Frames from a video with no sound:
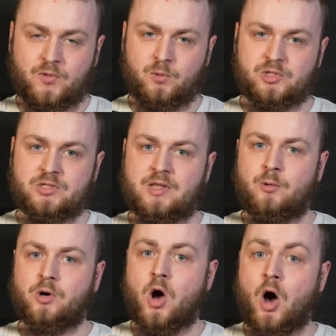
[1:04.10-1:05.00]
which is
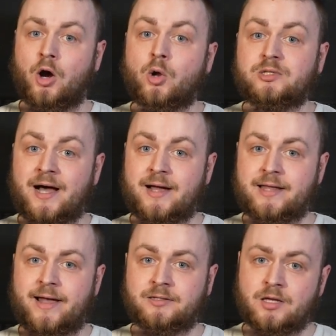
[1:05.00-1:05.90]
they were
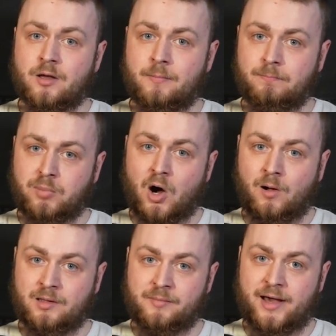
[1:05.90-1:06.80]
autodidact
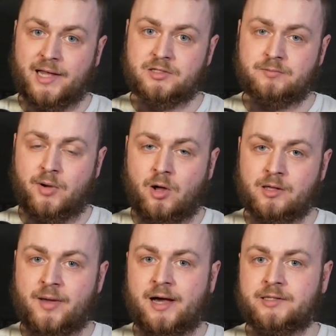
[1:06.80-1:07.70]
polymaths.
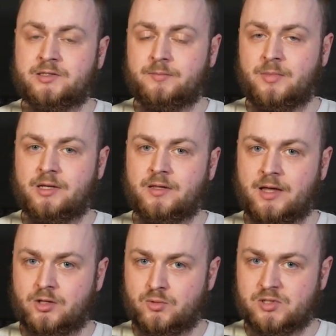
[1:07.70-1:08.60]
Polymaths meaning
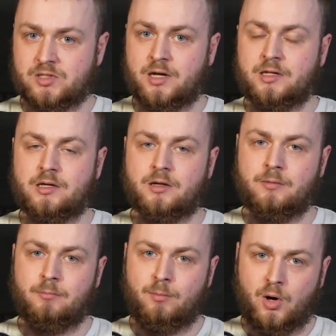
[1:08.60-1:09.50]
that you study
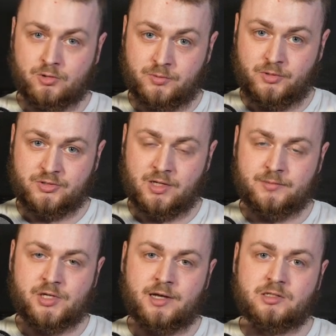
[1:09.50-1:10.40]
multiple
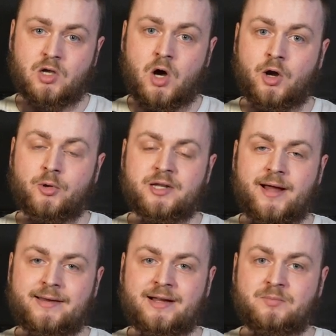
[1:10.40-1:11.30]
subjects,
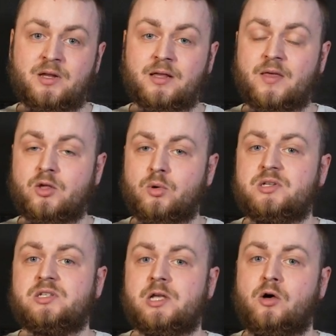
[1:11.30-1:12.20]
autodidact meaning that you are
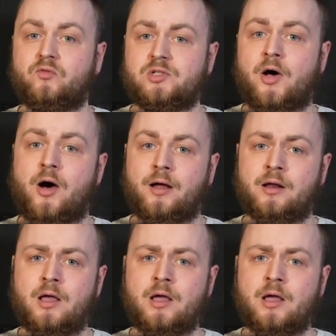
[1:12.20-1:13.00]
self-taught.